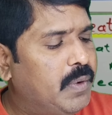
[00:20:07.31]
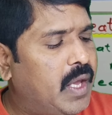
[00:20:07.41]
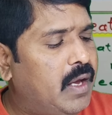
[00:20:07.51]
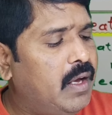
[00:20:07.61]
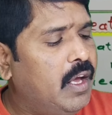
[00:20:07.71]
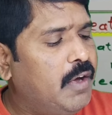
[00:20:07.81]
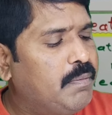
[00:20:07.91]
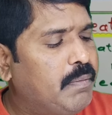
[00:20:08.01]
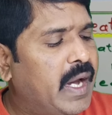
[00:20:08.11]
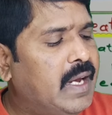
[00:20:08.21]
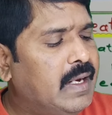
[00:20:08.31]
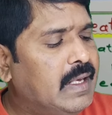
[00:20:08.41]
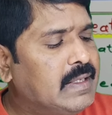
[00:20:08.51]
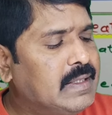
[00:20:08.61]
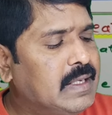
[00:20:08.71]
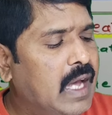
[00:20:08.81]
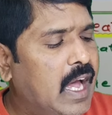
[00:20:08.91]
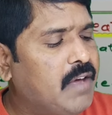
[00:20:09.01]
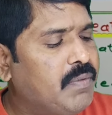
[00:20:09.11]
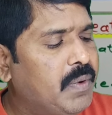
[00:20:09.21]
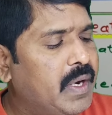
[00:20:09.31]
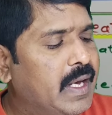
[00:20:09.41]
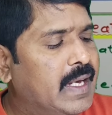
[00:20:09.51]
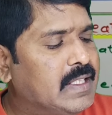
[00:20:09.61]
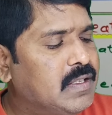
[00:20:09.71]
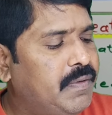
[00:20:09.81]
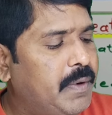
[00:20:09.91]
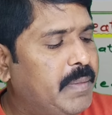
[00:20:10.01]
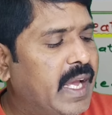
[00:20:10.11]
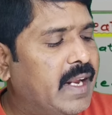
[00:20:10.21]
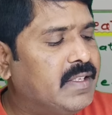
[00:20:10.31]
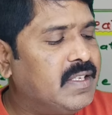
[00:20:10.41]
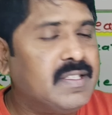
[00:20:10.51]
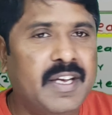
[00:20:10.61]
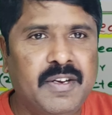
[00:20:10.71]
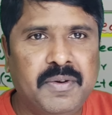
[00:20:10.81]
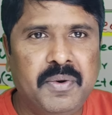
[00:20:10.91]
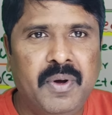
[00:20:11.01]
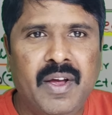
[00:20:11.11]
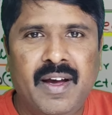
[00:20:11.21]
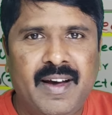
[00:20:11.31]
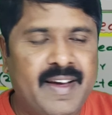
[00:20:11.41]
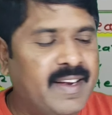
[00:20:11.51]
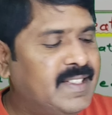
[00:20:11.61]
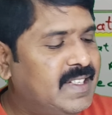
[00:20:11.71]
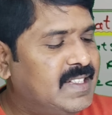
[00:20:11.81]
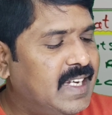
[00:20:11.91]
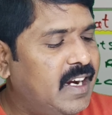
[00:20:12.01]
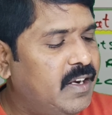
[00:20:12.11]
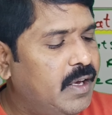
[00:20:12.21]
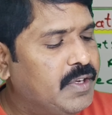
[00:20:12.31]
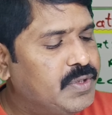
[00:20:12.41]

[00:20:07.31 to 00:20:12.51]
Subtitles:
Okay, minus I4S from LHS side to RHS side,